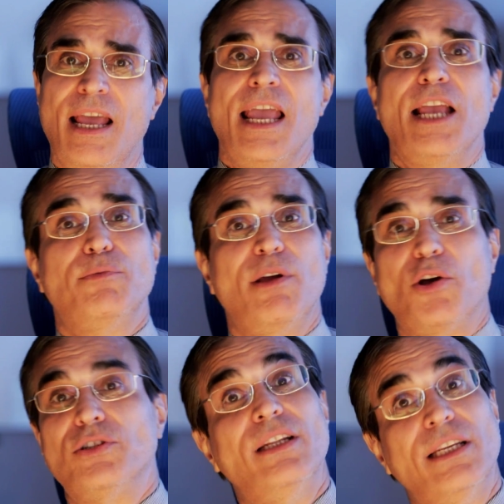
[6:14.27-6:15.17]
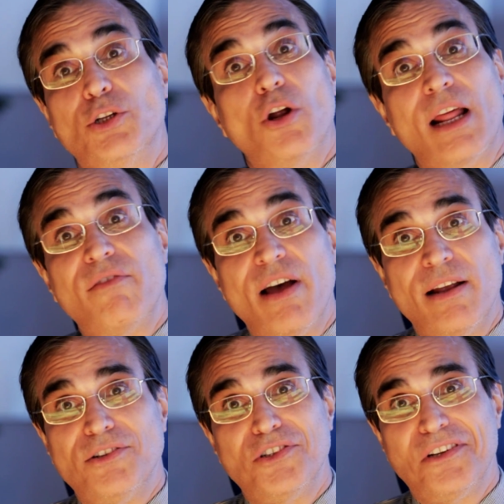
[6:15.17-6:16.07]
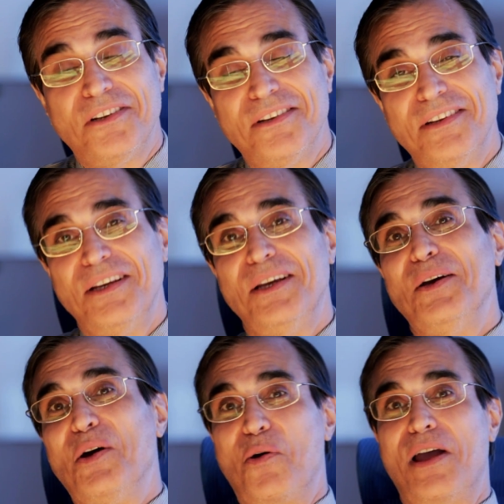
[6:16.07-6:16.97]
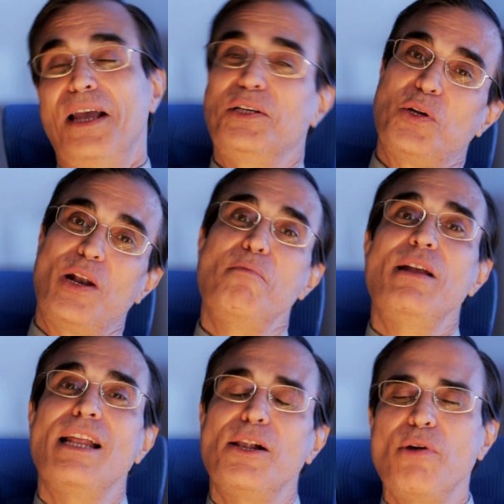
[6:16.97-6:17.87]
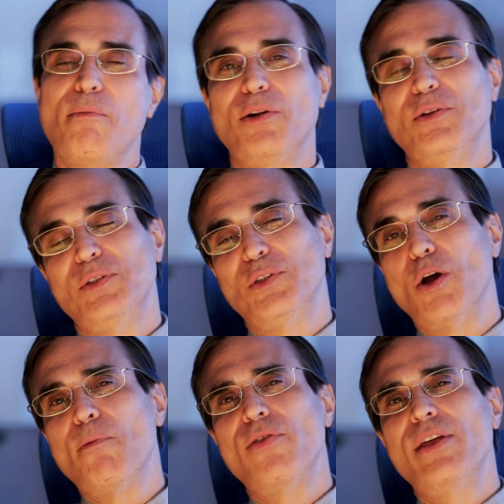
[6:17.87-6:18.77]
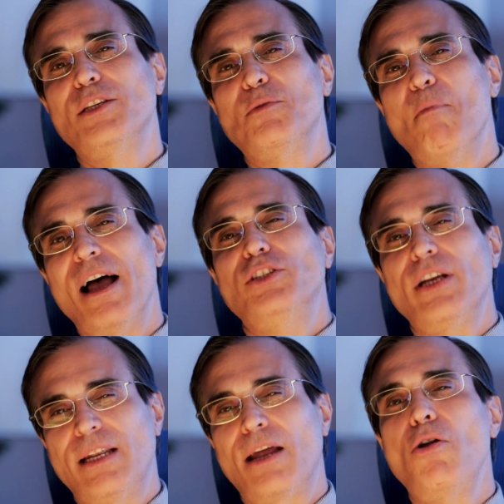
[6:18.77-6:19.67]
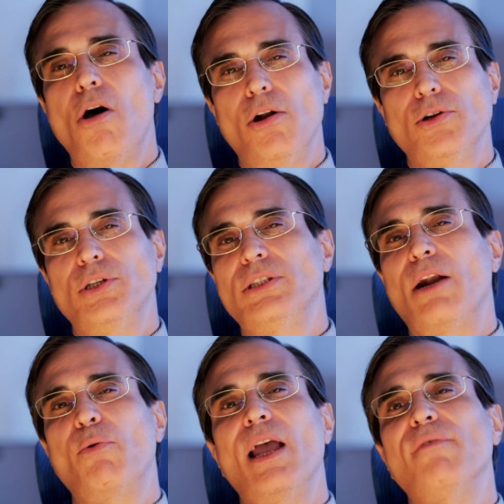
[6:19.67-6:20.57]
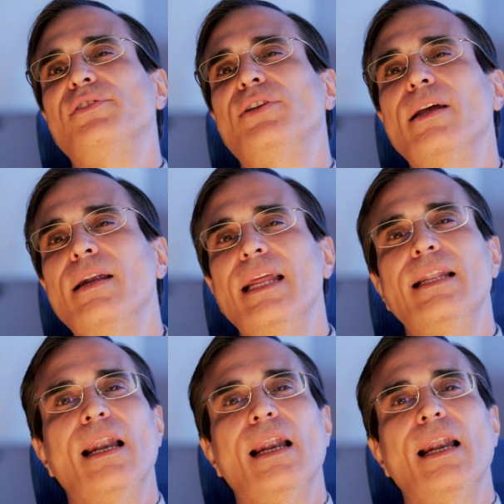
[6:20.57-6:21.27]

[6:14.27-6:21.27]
it's because it is not advanced. Okay, so let me tell you about some of these magic technologies that we have seen in the